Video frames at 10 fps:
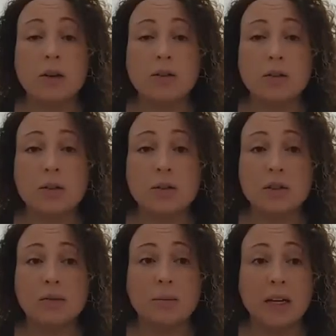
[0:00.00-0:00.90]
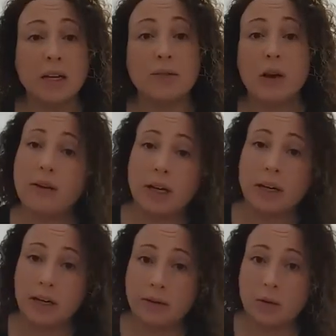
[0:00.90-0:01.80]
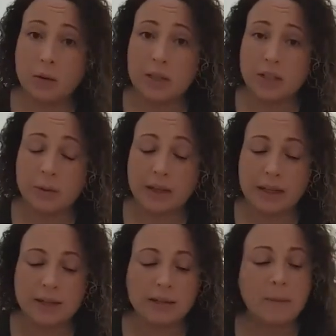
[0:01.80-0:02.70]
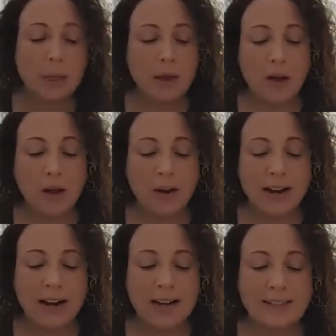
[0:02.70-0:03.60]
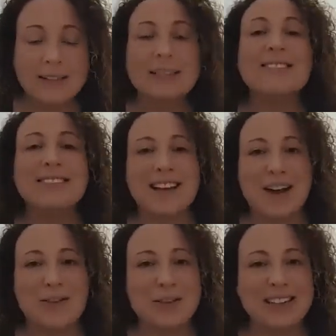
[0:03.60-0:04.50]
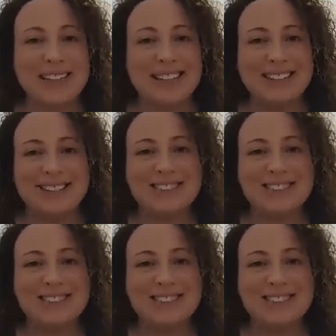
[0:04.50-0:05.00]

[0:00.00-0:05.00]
also do a Zoom meeting if you're having any difficulties with this. All right, guys, have a great day.